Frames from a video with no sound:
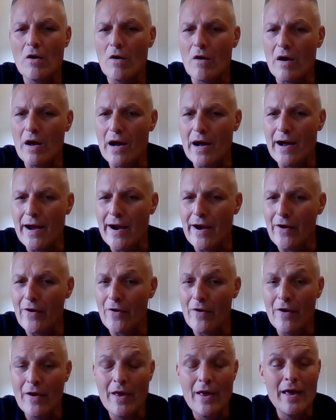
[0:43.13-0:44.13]
are
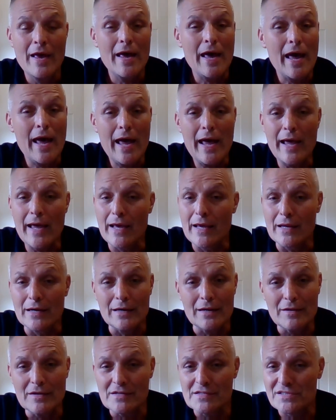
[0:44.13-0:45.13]
higher,
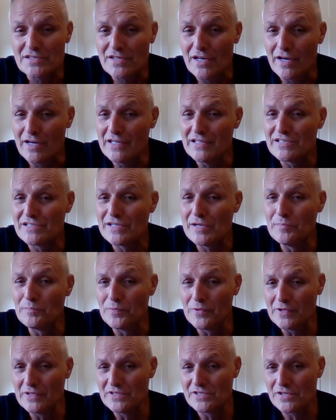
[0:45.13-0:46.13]
and studies
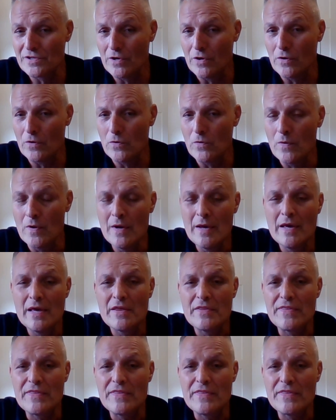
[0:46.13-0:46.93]
simply show